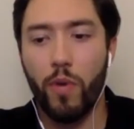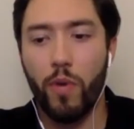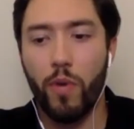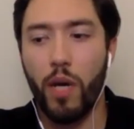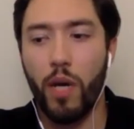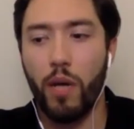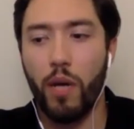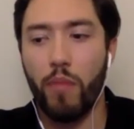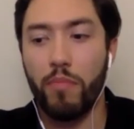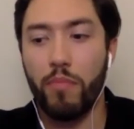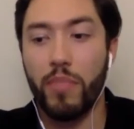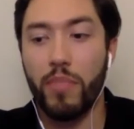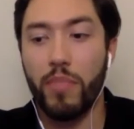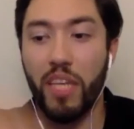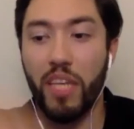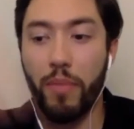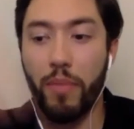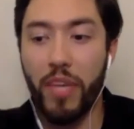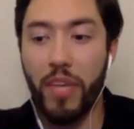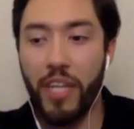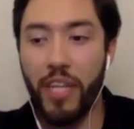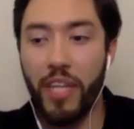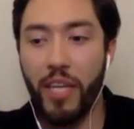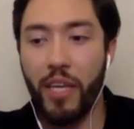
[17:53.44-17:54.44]

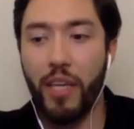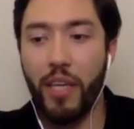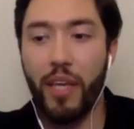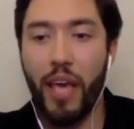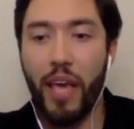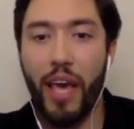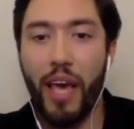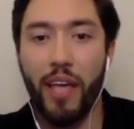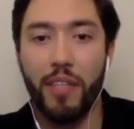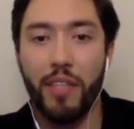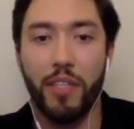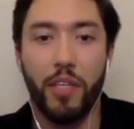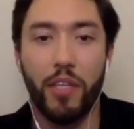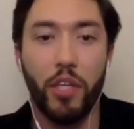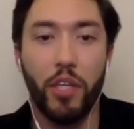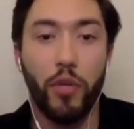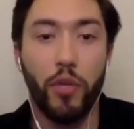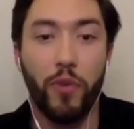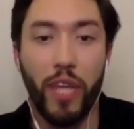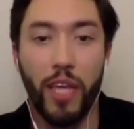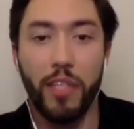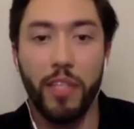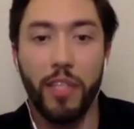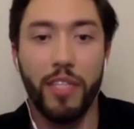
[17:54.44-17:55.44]
CBD has a
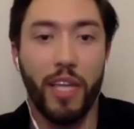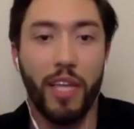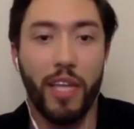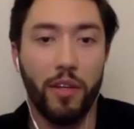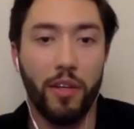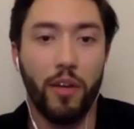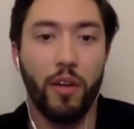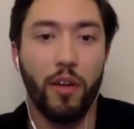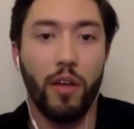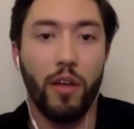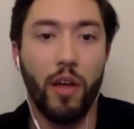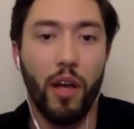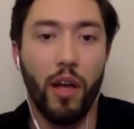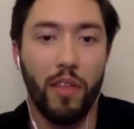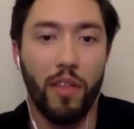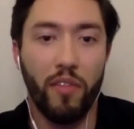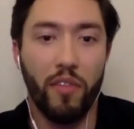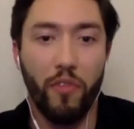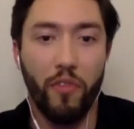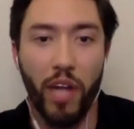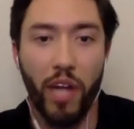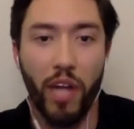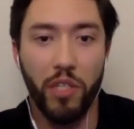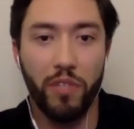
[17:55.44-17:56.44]
unique signal on the
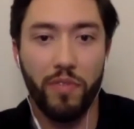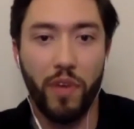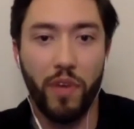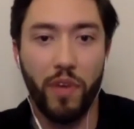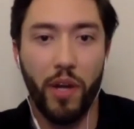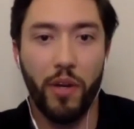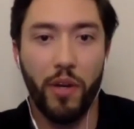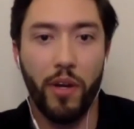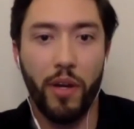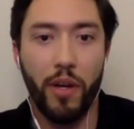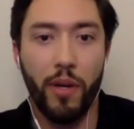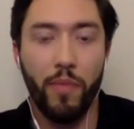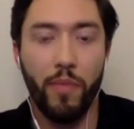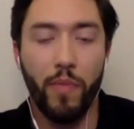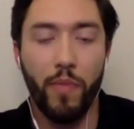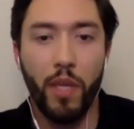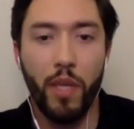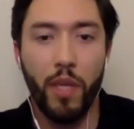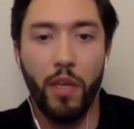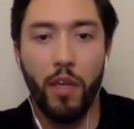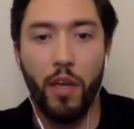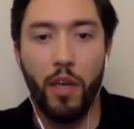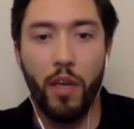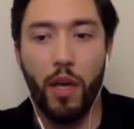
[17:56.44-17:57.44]
fraction finder.
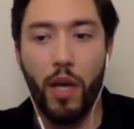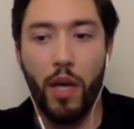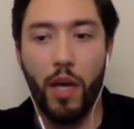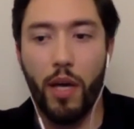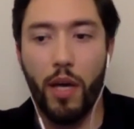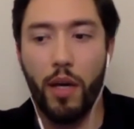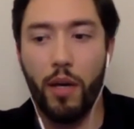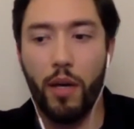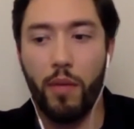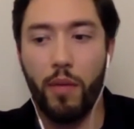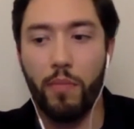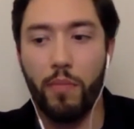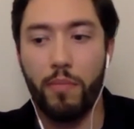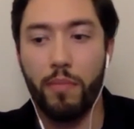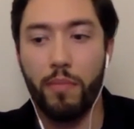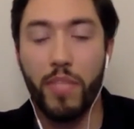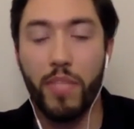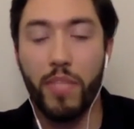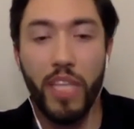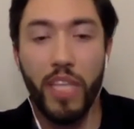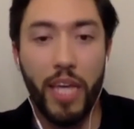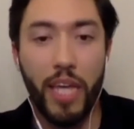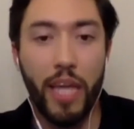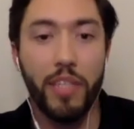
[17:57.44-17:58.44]

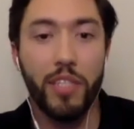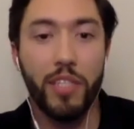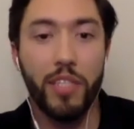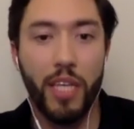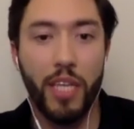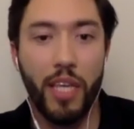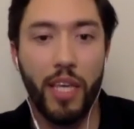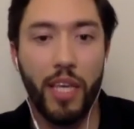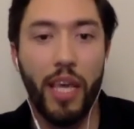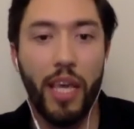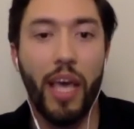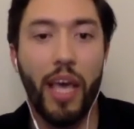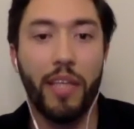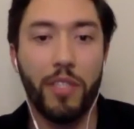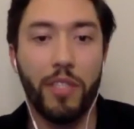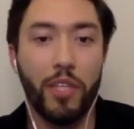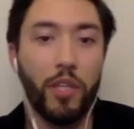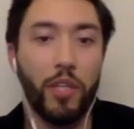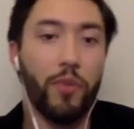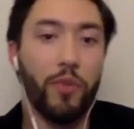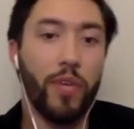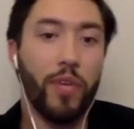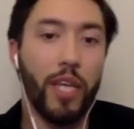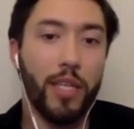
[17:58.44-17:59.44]
THC has a
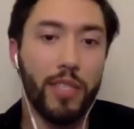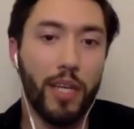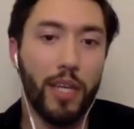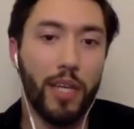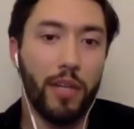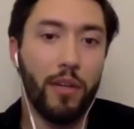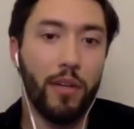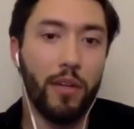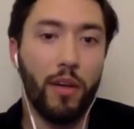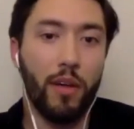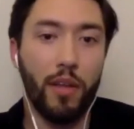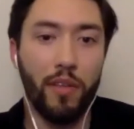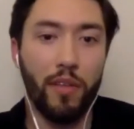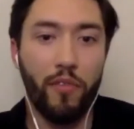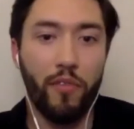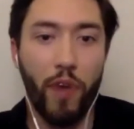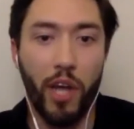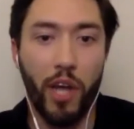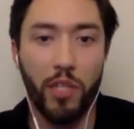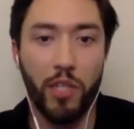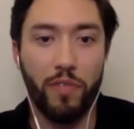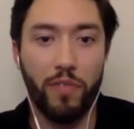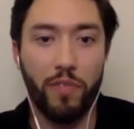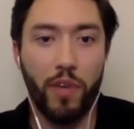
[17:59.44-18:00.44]
unique signal on the
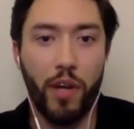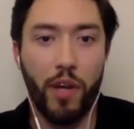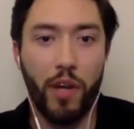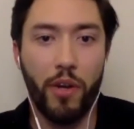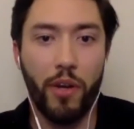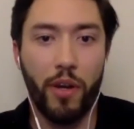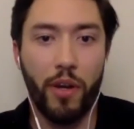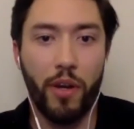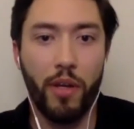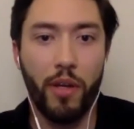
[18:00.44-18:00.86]
fraction finder.